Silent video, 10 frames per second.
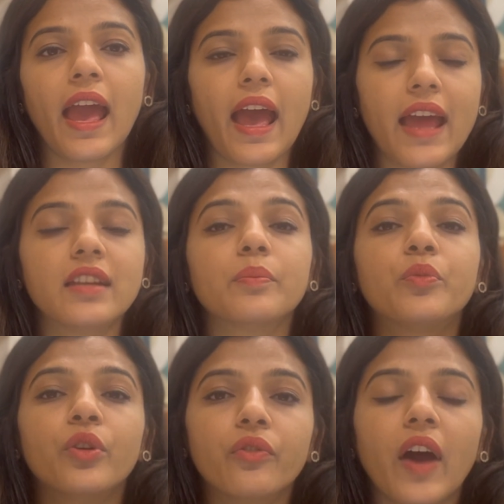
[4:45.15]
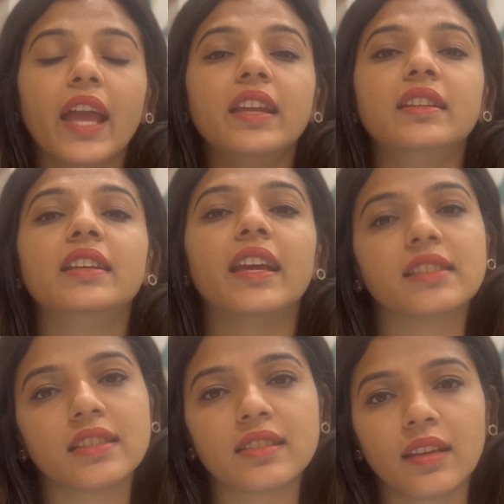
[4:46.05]
and provide the
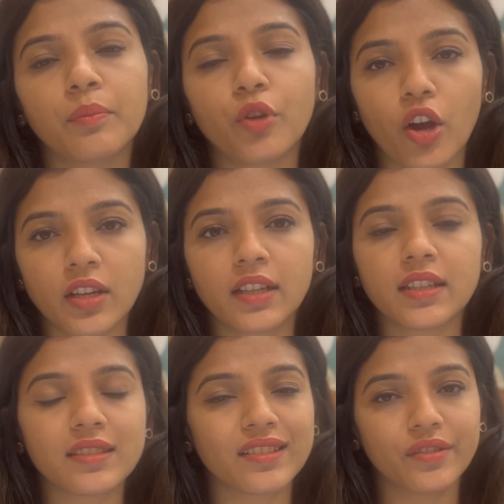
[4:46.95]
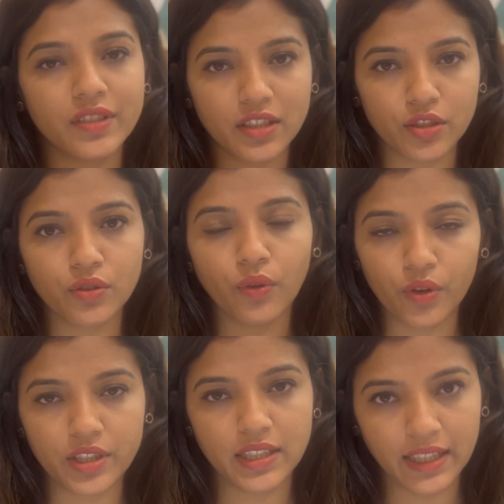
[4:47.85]
existing product and service that you
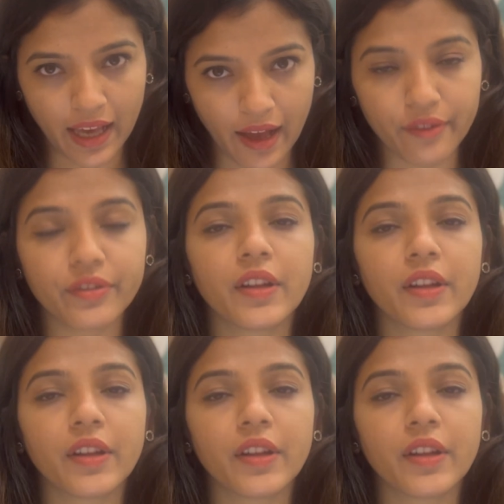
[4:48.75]
already have.